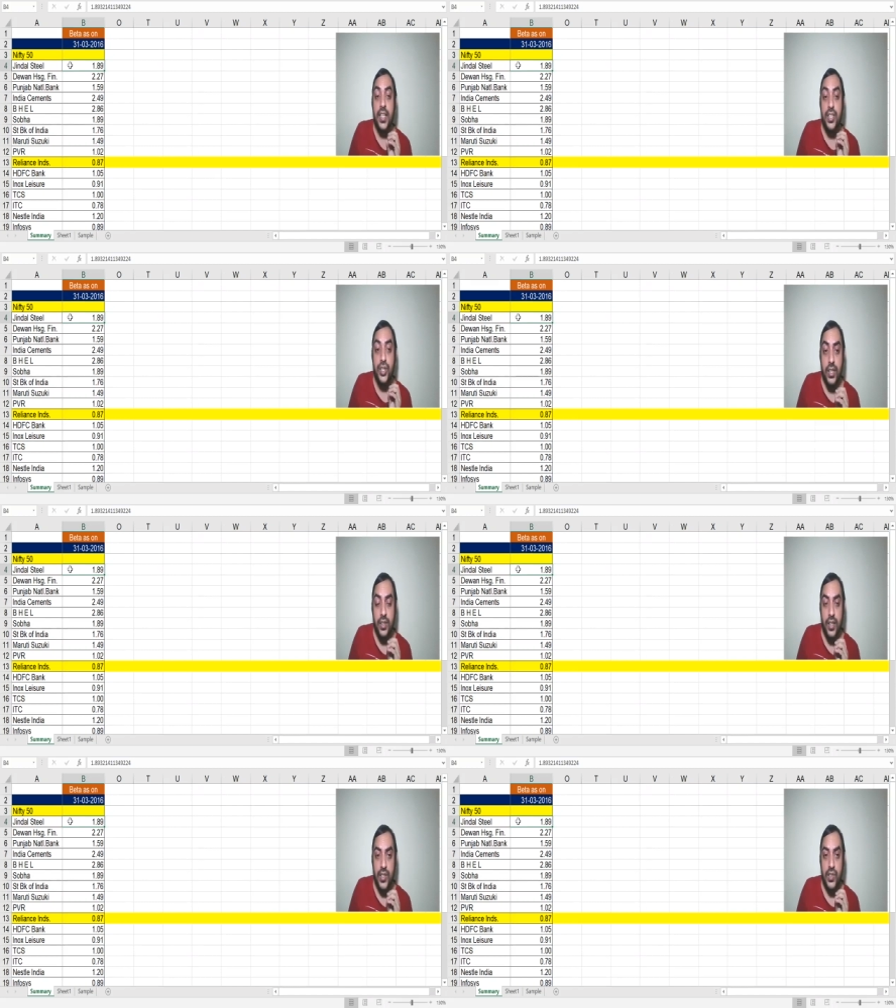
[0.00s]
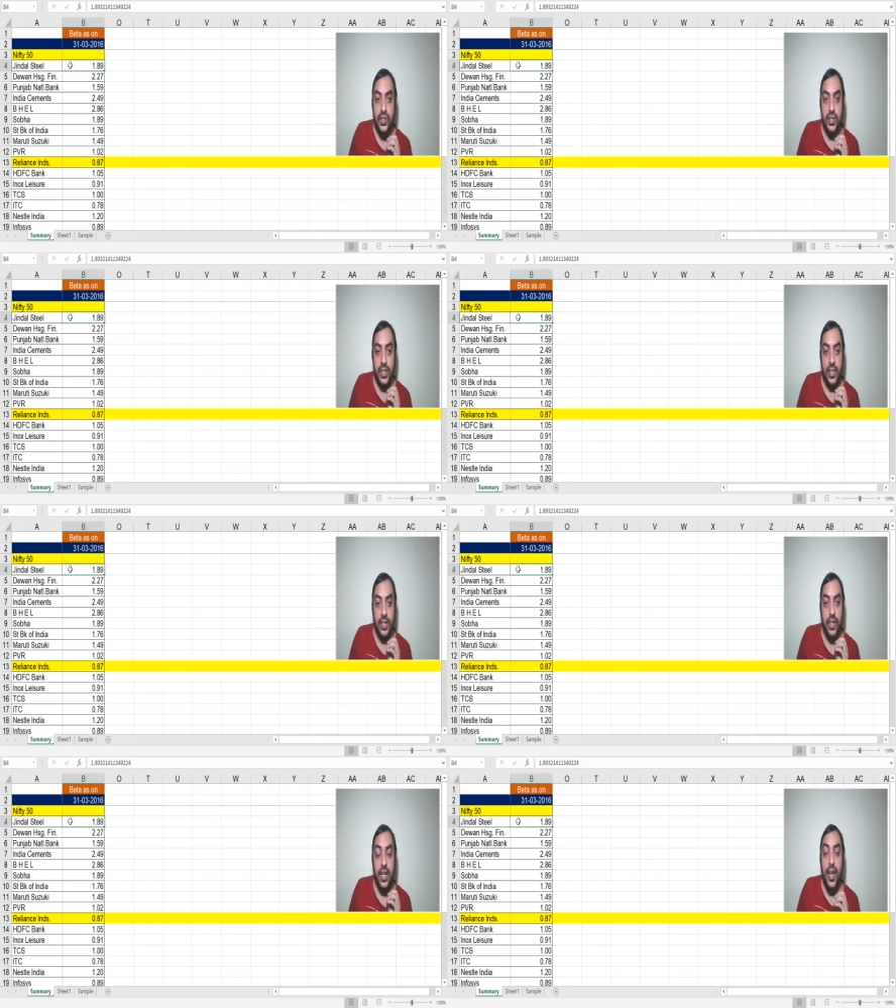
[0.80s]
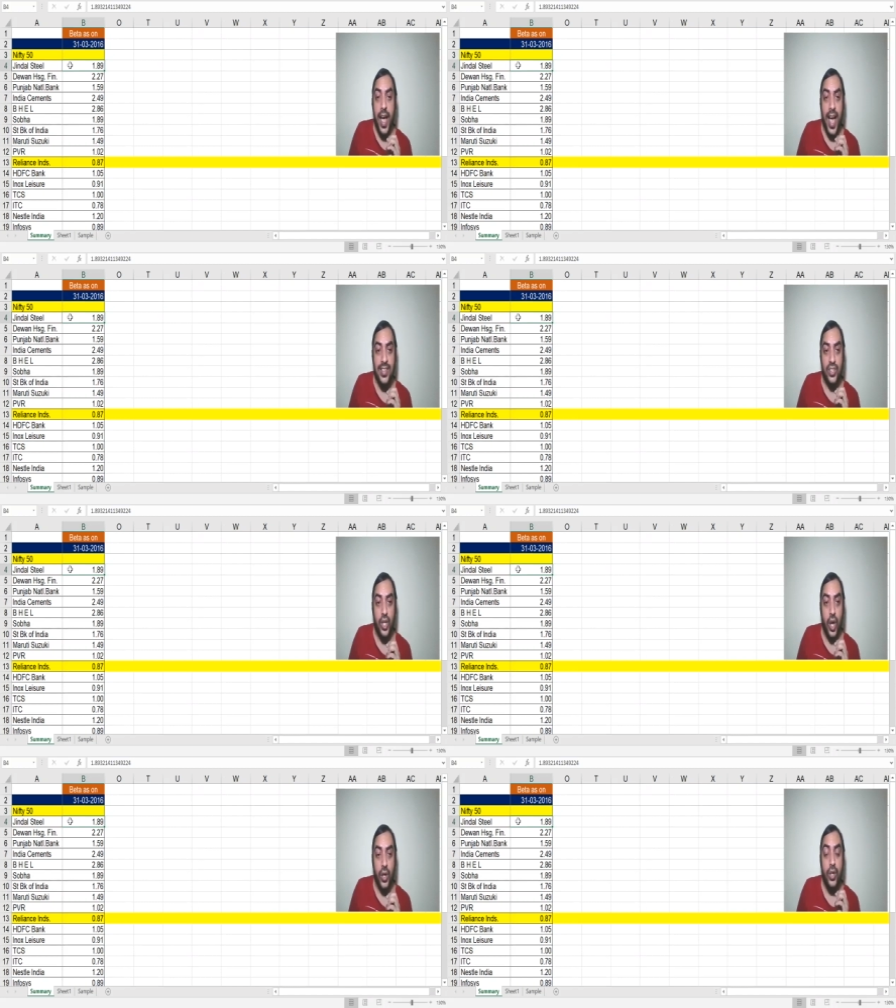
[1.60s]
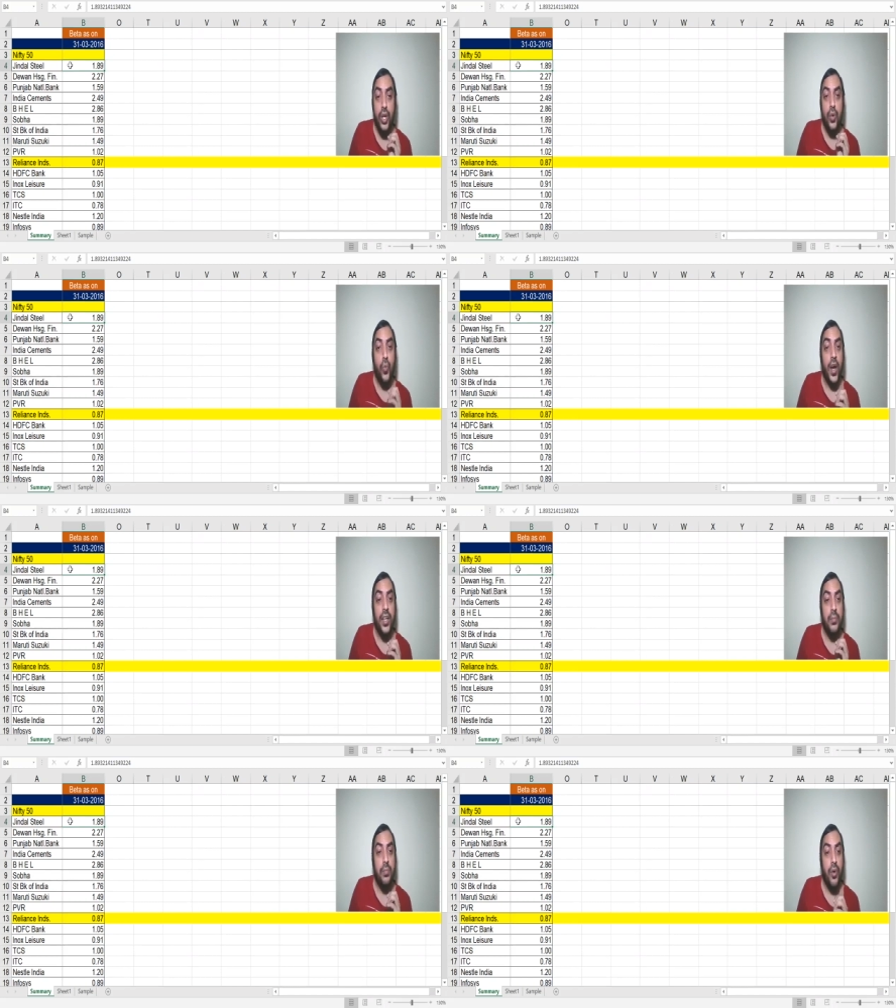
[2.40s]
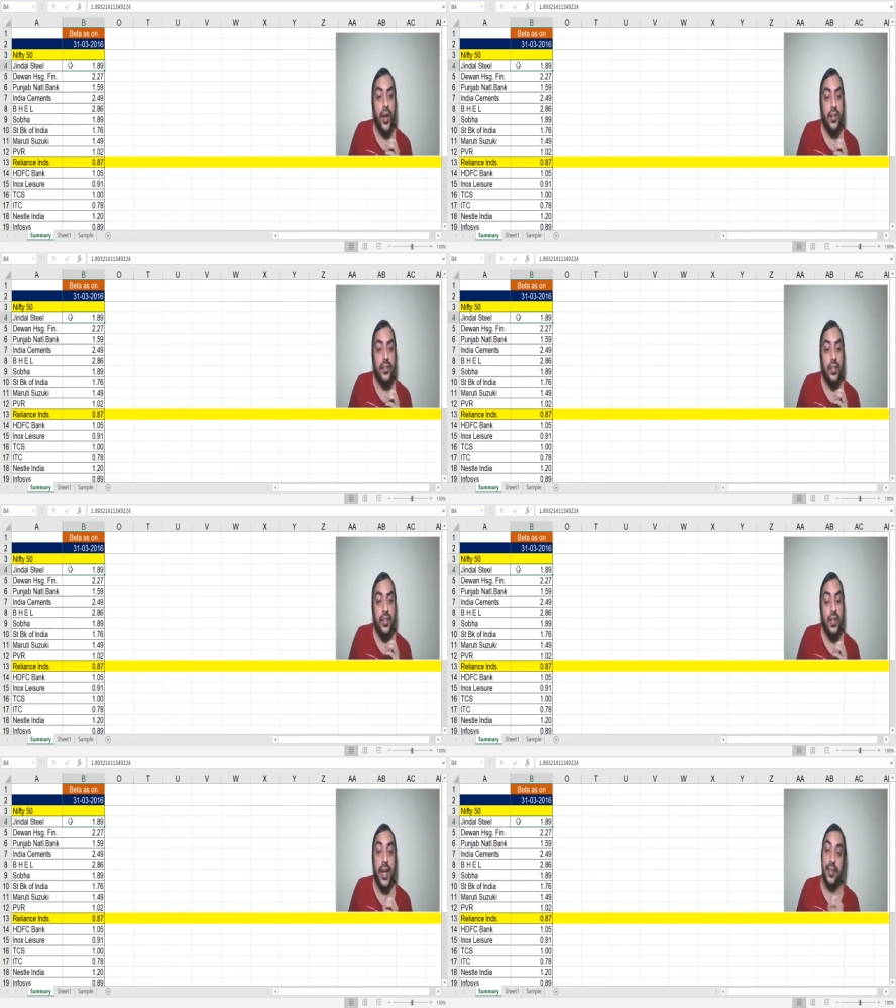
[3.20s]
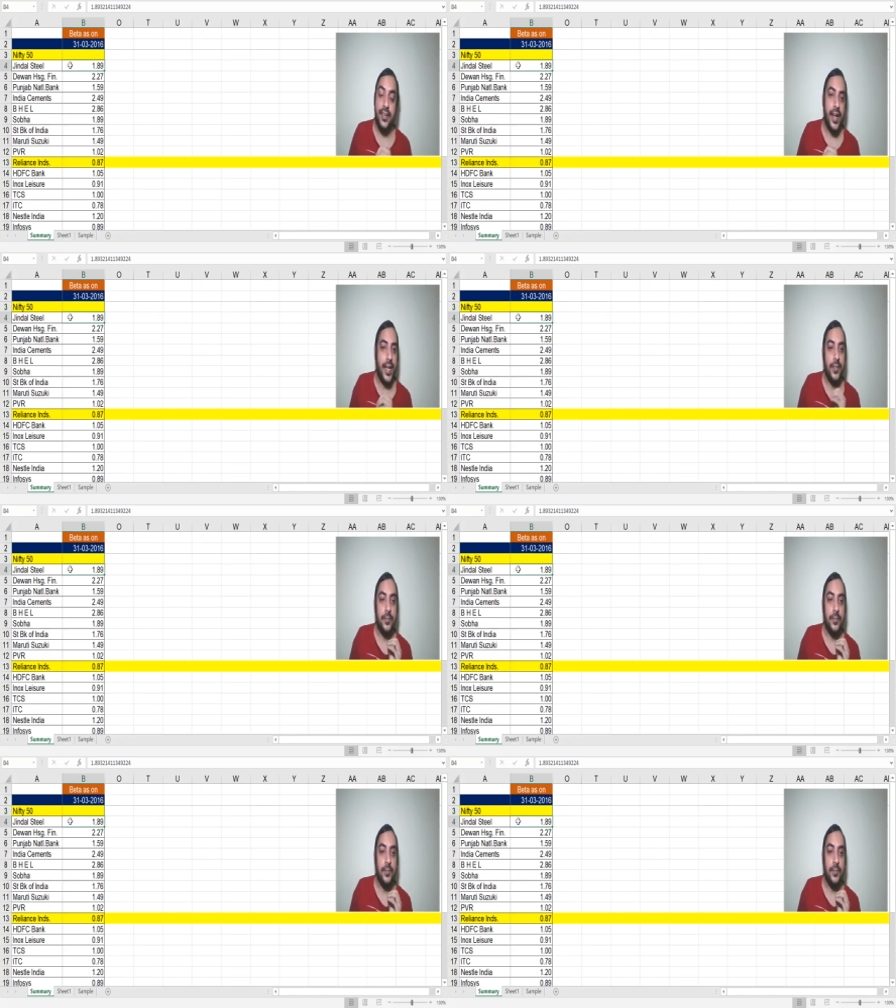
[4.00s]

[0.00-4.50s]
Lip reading: Jindal Steel has got 1.89.